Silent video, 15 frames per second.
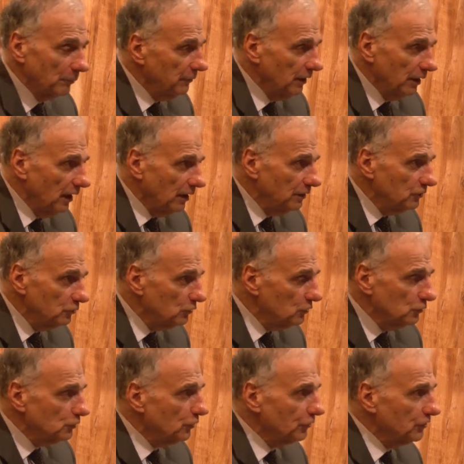I mean, it, eh, you,
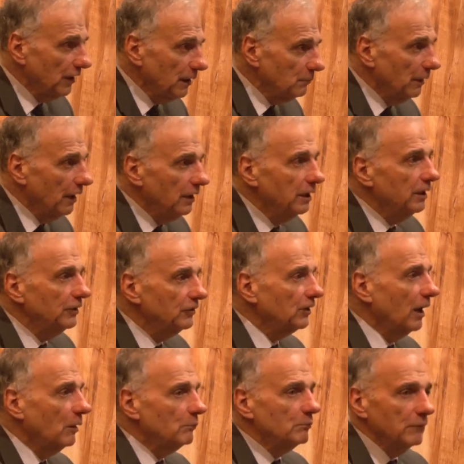you just name it. It is
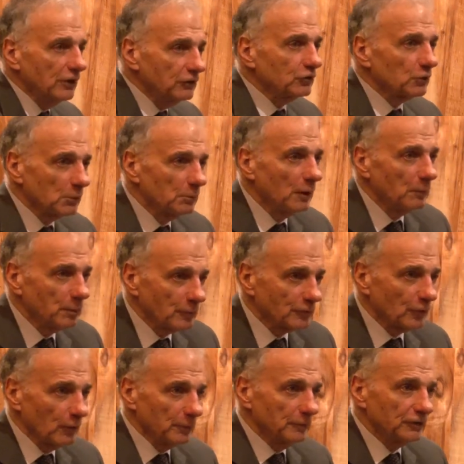a miserable
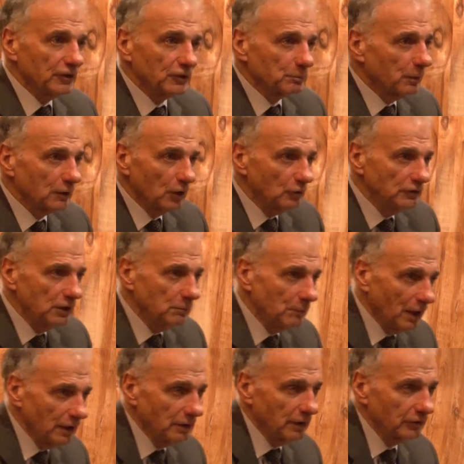performance. It's below D
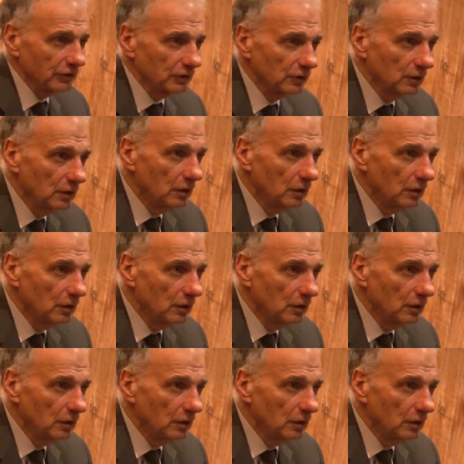minus.